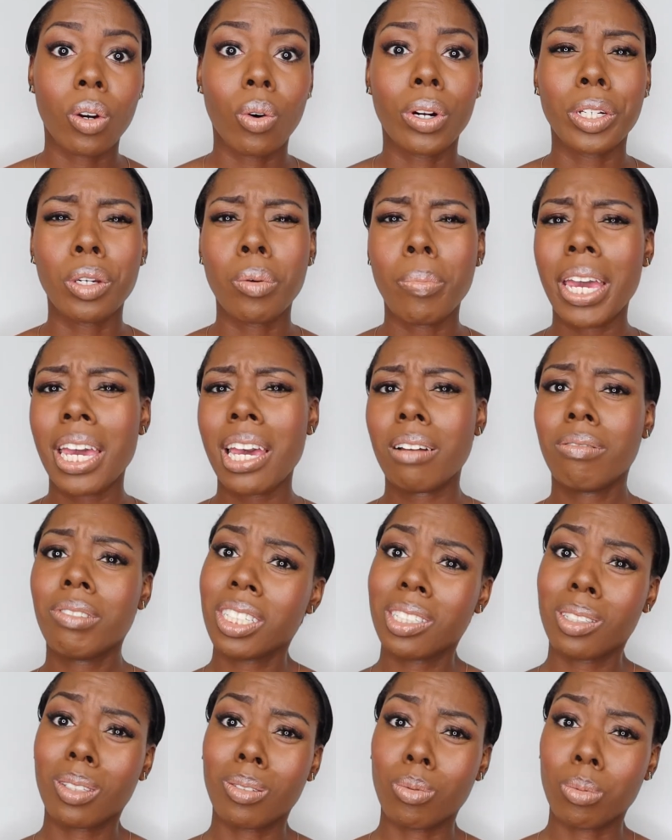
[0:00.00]
or you may have
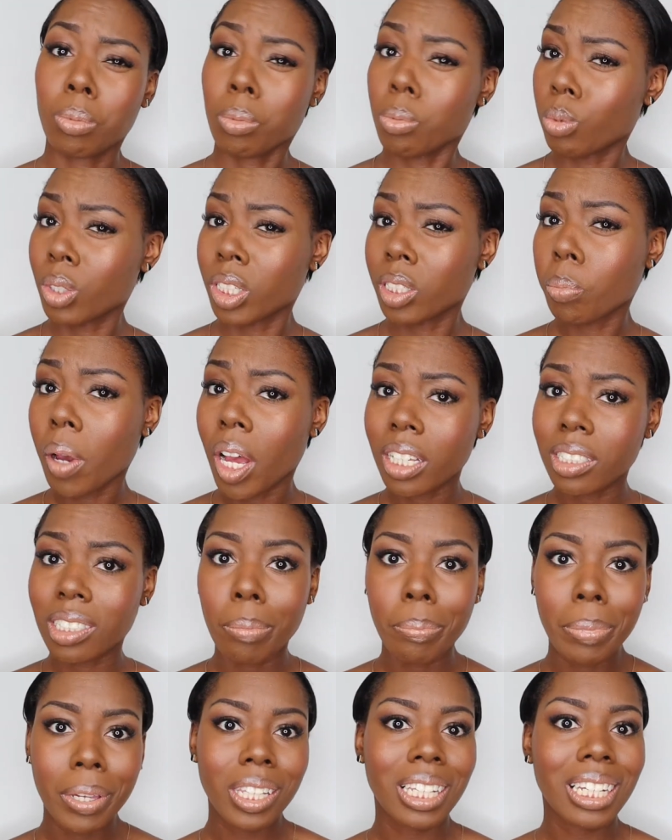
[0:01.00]
just
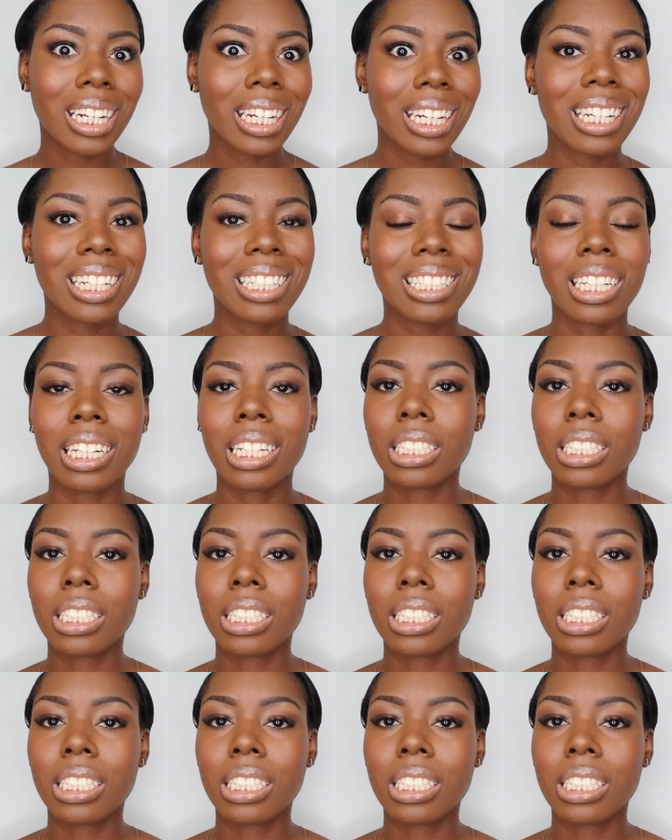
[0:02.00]
responsibilities and